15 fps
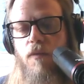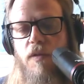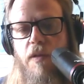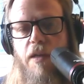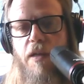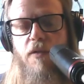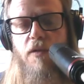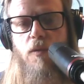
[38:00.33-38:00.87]

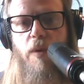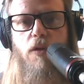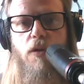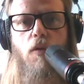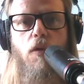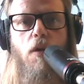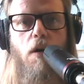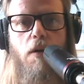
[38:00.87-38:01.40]
conversations when
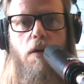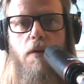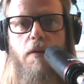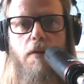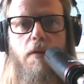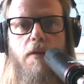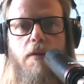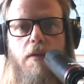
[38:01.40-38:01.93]
you're not
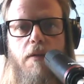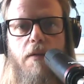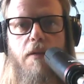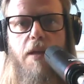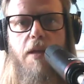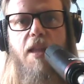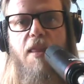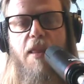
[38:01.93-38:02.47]

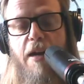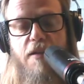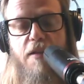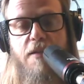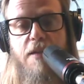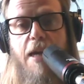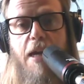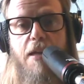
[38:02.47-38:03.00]
in that
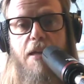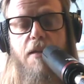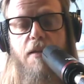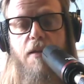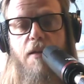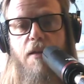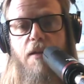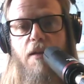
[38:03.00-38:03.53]
state.
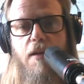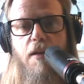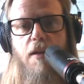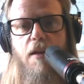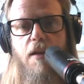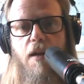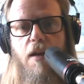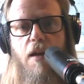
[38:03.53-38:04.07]

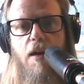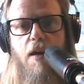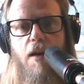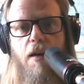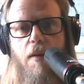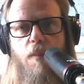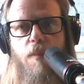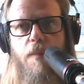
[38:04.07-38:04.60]

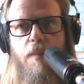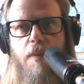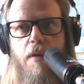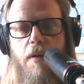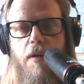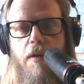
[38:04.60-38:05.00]
And